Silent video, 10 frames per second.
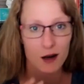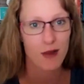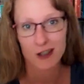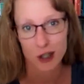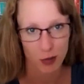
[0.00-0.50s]

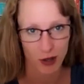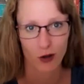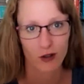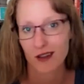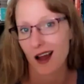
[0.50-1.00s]
magic
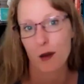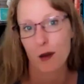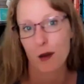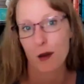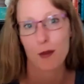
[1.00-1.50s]
pill, not a
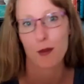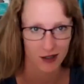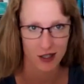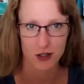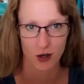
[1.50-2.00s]
magic
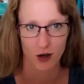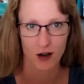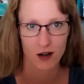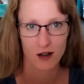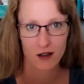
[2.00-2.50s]
practitioner.